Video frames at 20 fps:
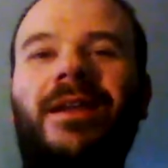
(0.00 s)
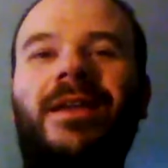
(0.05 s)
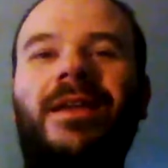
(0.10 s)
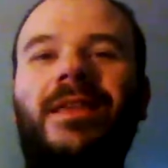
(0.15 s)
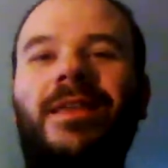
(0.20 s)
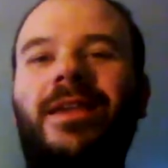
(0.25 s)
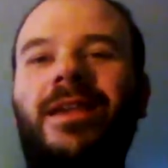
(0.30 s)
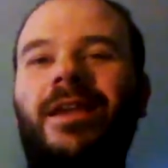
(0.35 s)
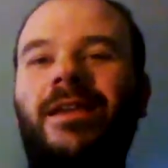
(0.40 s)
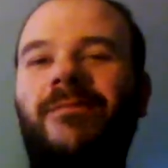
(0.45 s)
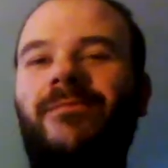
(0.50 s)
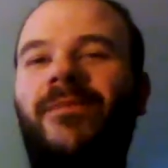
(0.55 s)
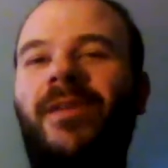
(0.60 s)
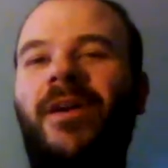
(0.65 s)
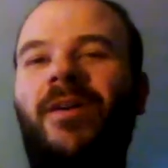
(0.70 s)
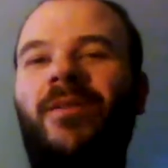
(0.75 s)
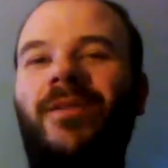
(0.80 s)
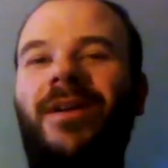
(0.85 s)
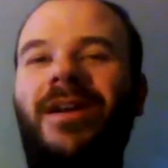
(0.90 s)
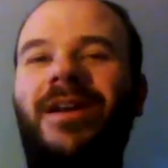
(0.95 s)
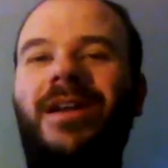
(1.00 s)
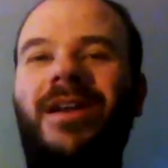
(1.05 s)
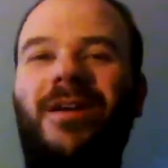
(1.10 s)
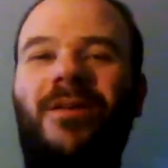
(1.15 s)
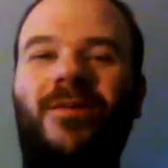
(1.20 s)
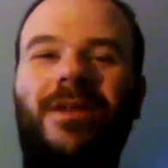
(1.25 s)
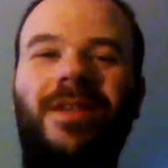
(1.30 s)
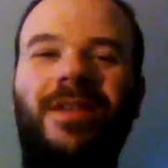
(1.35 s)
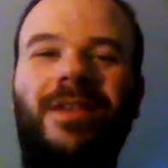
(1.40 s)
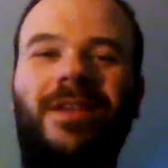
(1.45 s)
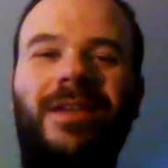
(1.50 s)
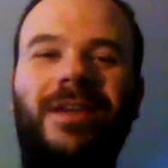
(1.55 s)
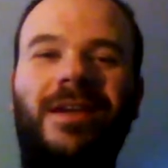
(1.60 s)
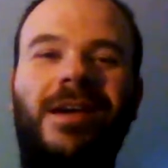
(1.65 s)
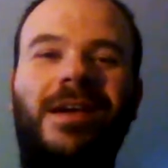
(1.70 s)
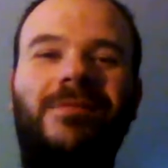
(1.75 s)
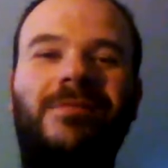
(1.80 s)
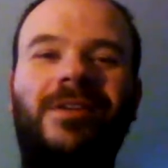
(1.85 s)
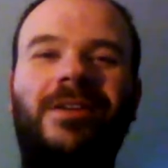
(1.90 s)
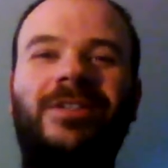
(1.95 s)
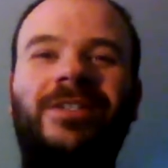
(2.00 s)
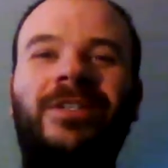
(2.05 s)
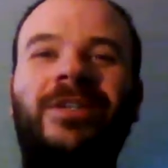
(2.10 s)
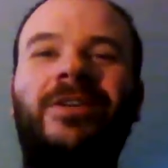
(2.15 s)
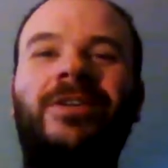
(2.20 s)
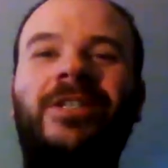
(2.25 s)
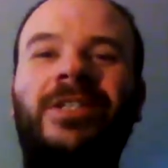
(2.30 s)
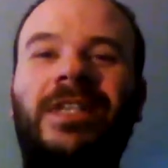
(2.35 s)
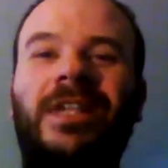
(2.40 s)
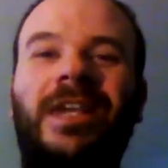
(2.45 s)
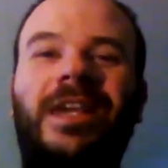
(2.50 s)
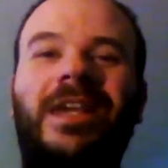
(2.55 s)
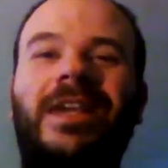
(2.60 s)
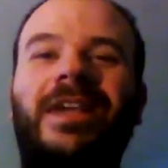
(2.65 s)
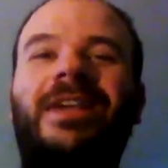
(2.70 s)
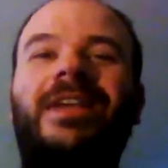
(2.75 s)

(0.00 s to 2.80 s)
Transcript: in the NFL right now. I mean, seriously.